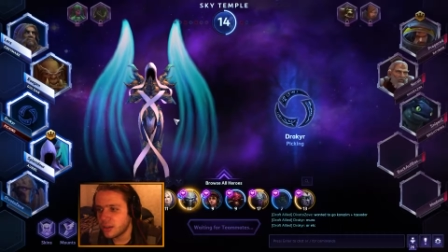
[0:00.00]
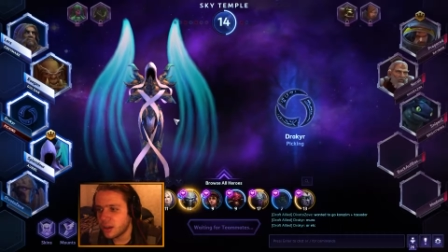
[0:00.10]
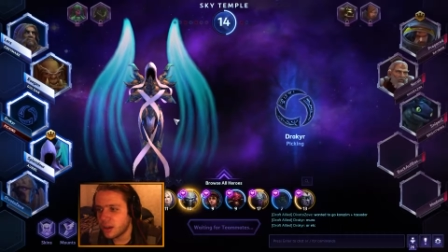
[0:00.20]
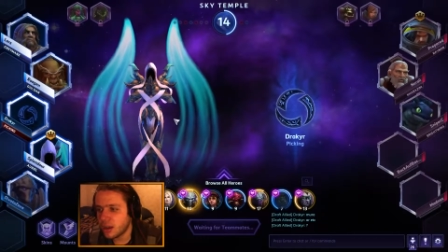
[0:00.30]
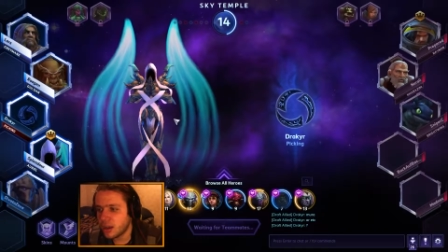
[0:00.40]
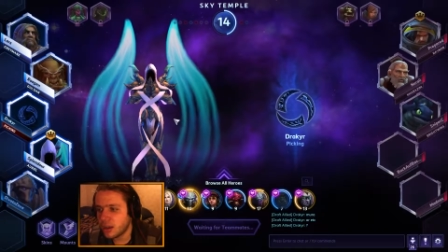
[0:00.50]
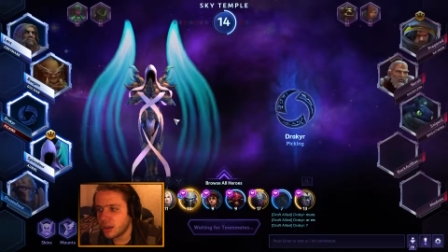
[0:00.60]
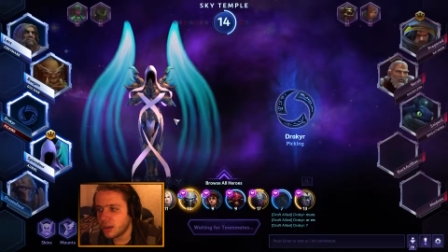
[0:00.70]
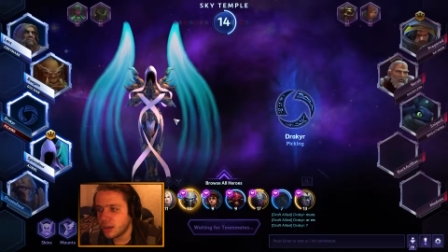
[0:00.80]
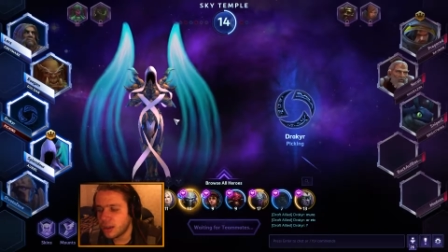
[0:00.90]

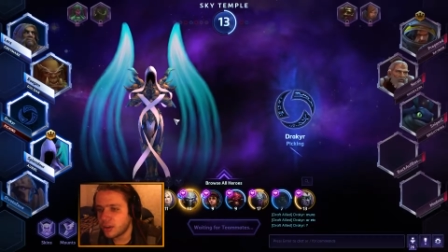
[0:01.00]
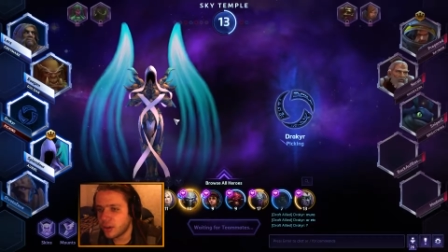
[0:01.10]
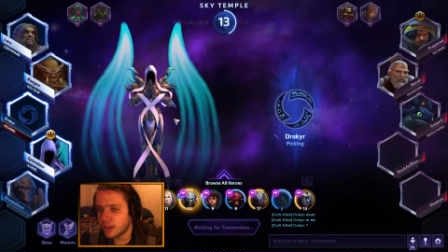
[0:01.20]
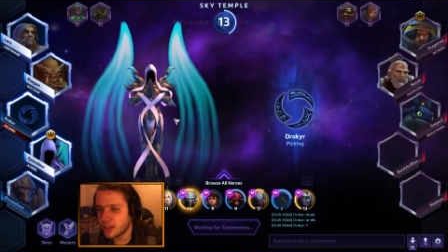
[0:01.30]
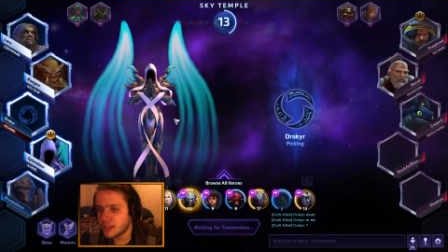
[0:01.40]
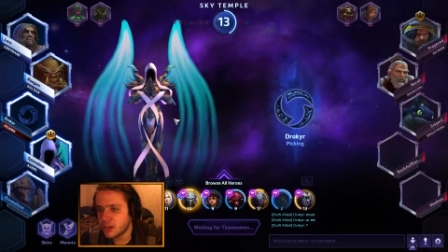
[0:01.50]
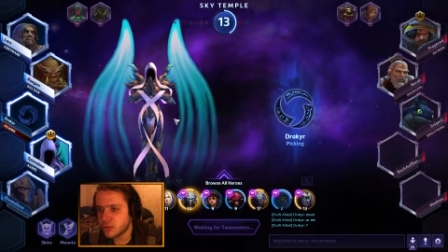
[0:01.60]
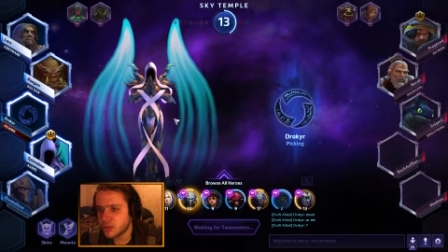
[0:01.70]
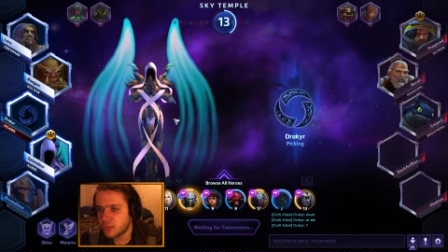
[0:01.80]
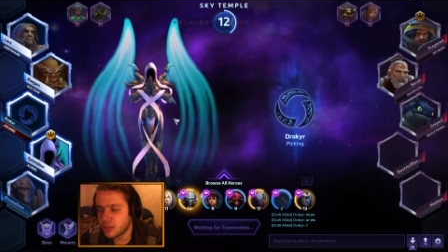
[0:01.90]
Uh, I know, I guess they
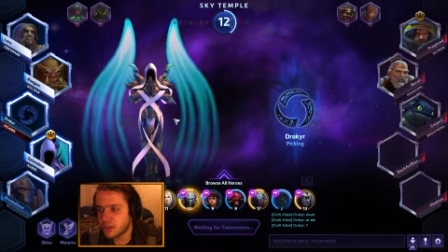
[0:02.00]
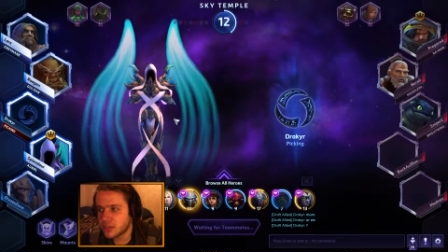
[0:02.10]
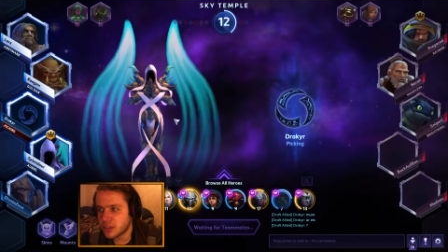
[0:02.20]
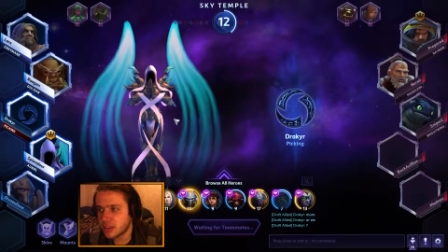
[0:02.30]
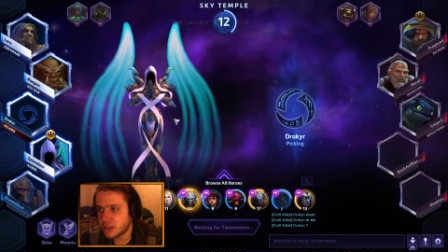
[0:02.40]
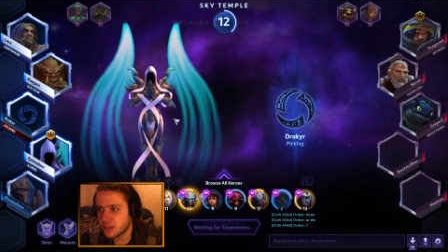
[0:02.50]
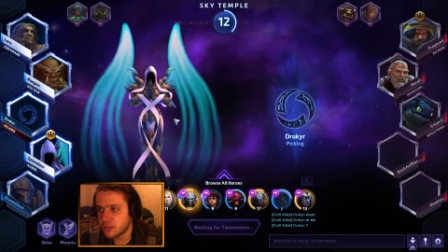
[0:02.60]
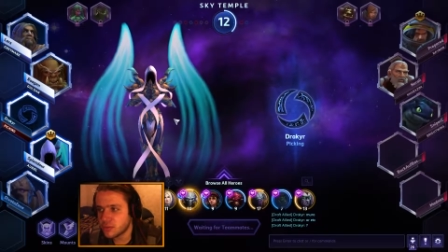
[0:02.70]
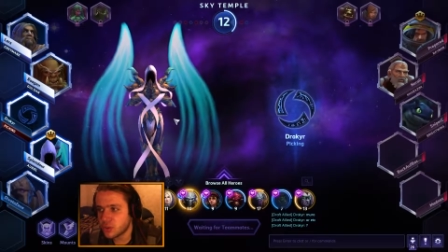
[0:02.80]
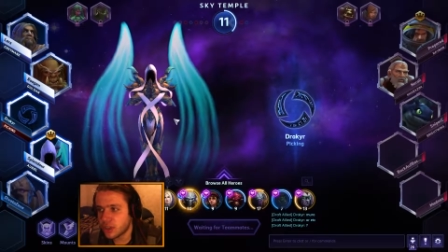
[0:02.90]
were a bit of scared
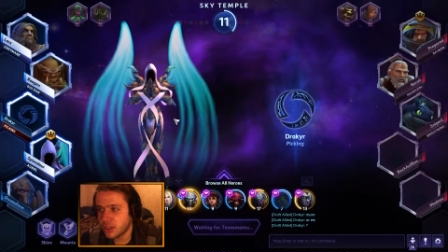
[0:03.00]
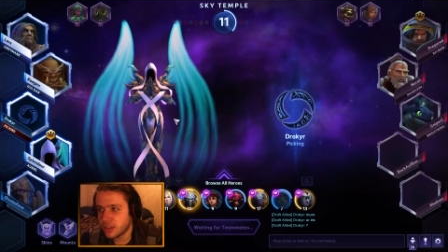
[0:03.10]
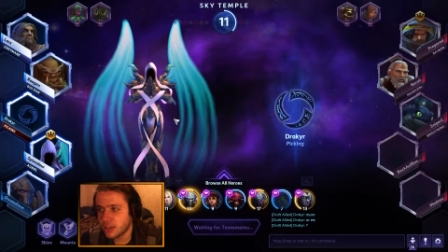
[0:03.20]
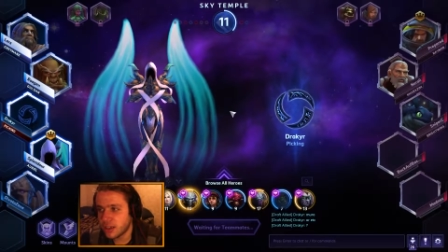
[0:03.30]
of Johanna.